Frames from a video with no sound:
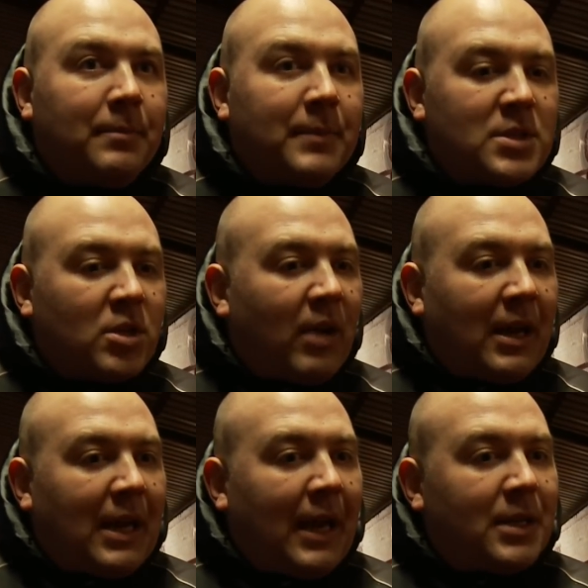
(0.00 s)
He's a
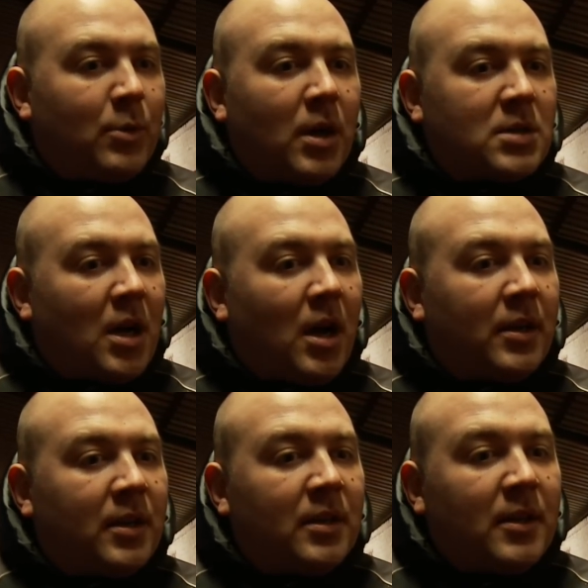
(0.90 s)
great lad. He works
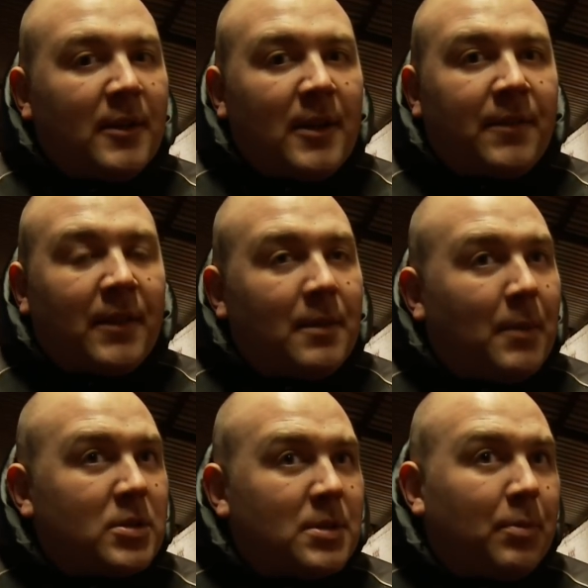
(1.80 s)
hard, and I think the
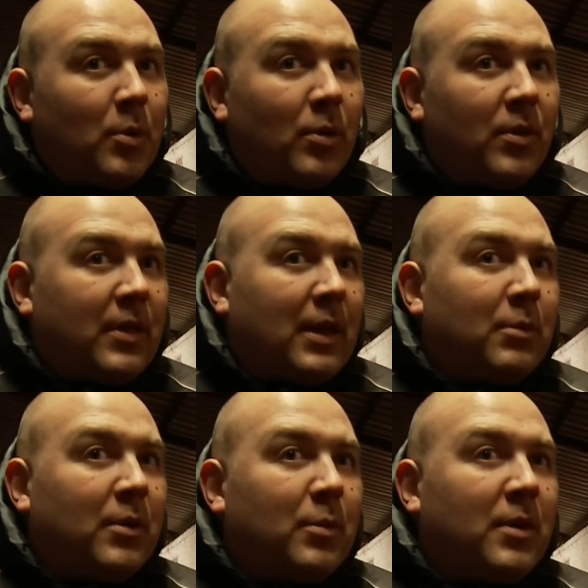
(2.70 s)
most important
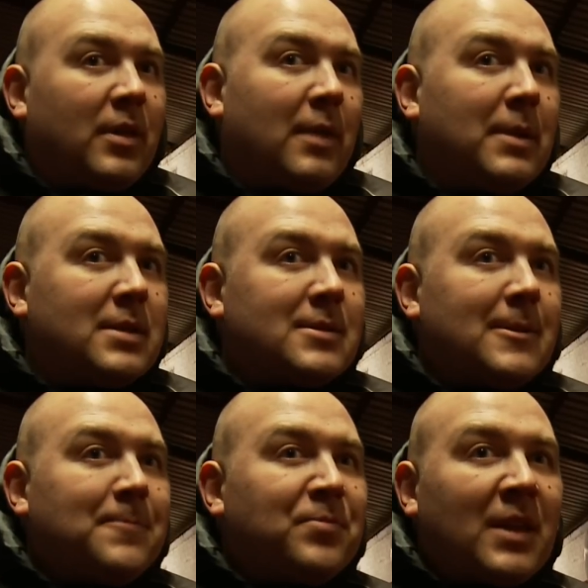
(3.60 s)
thing with him is
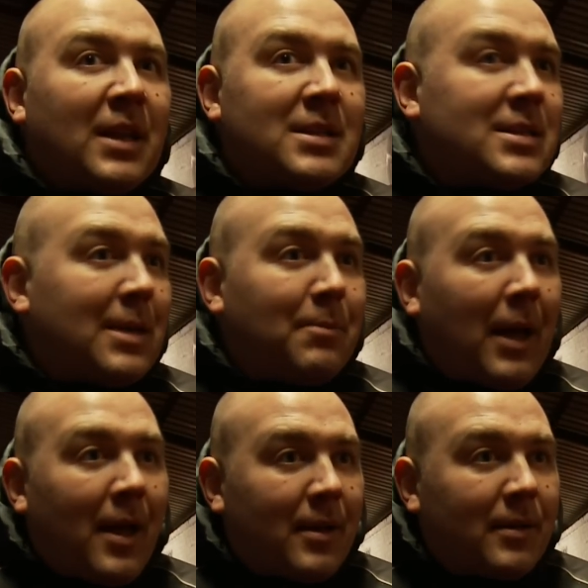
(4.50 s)
he's a team
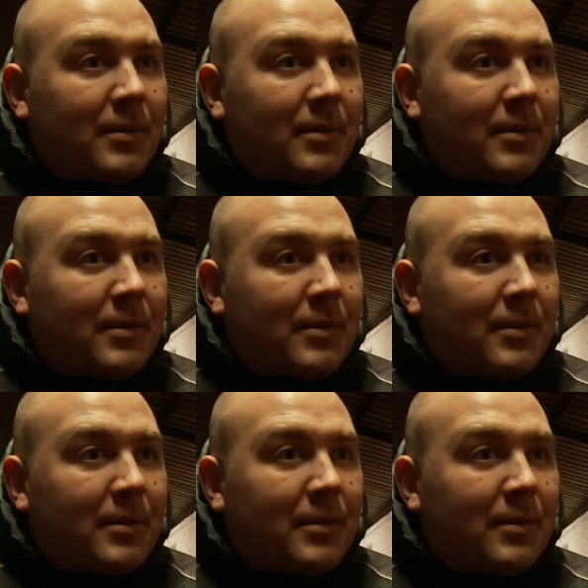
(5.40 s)
player.